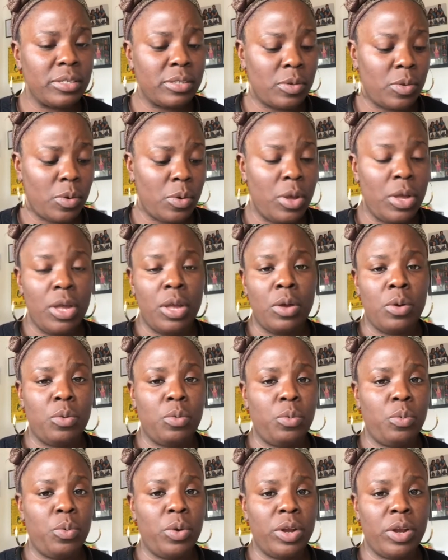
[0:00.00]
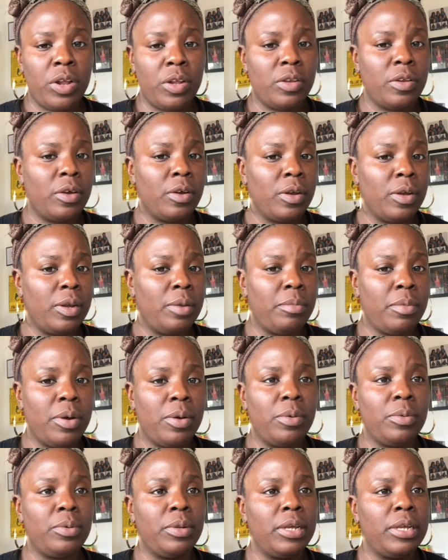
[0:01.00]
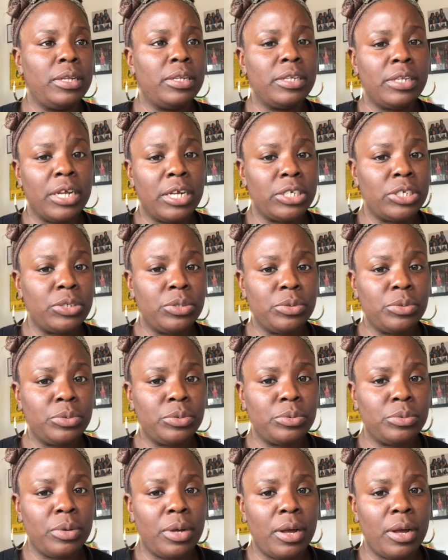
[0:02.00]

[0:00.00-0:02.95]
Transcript: So we're not talking about international